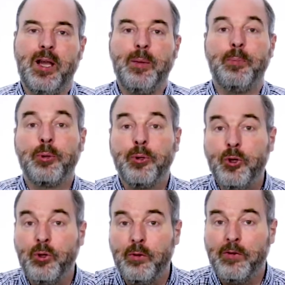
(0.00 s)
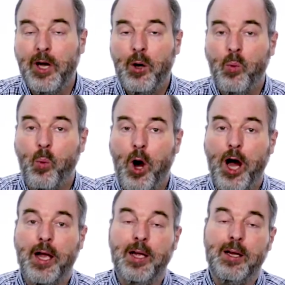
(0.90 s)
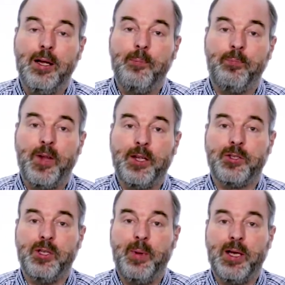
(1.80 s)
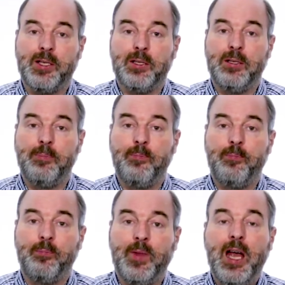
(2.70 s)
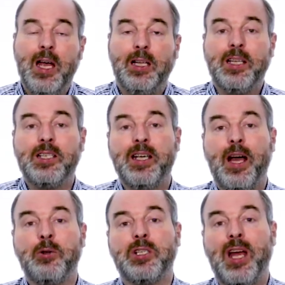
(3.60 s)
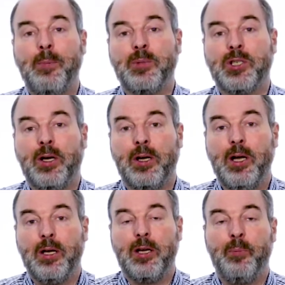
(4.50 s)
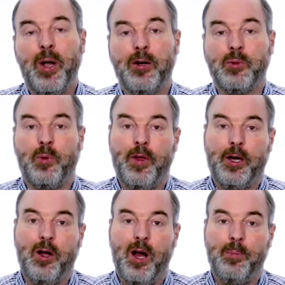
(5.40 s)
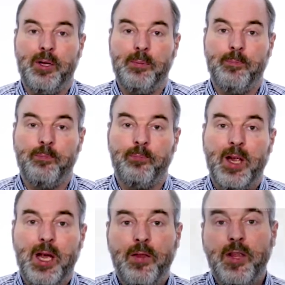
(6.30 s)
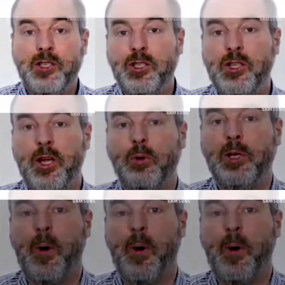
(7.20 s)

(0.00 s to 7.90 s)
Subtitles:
They prove why it's the best. Let's see how Samsung compares with their copy. This is the only